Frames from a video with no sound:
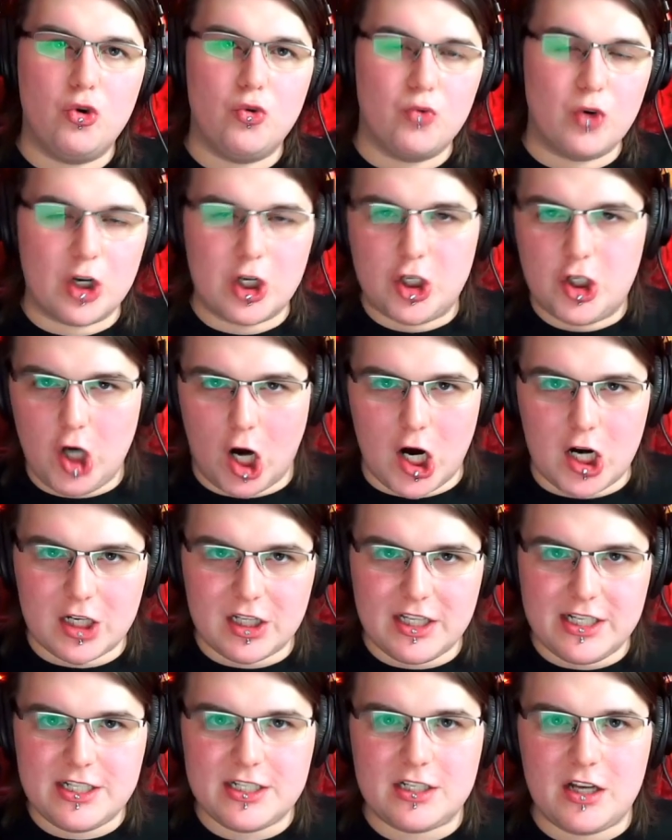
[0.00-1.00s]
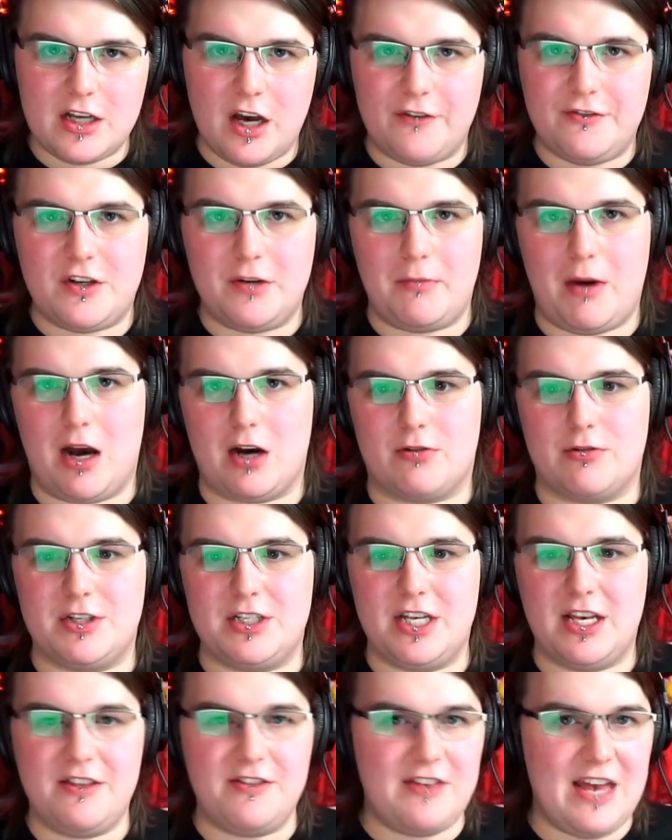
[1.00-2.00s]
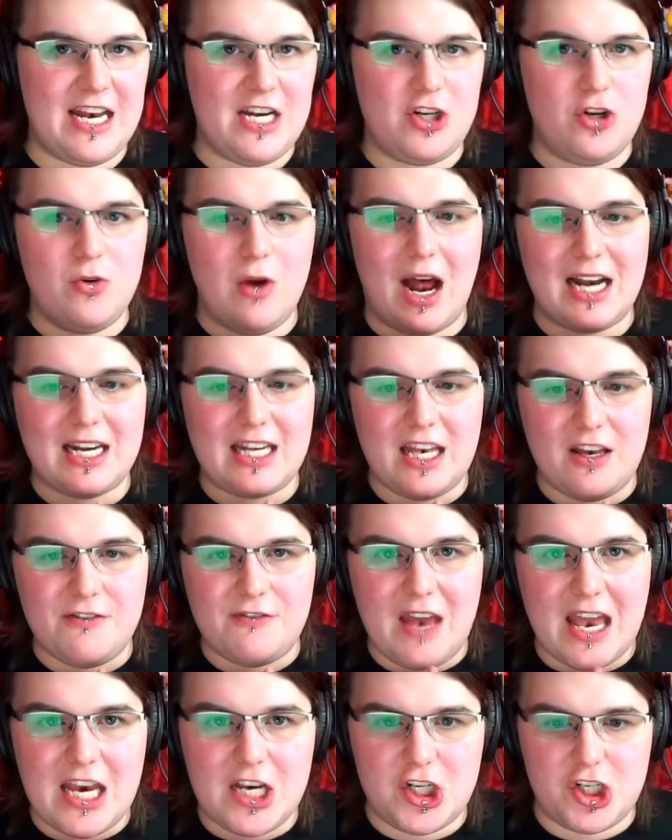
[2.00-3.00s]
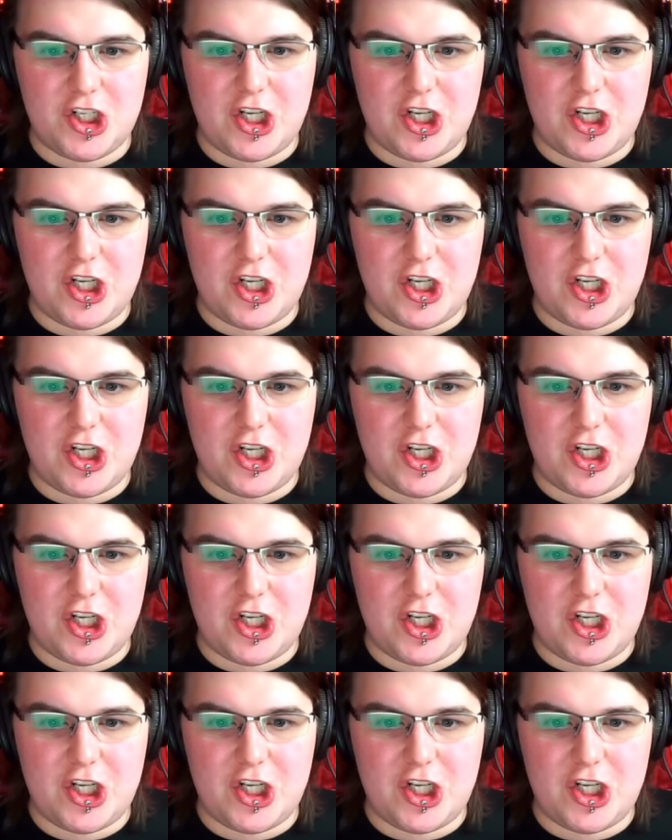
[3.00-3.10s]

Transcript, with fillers: regardless of democracy. They do not give a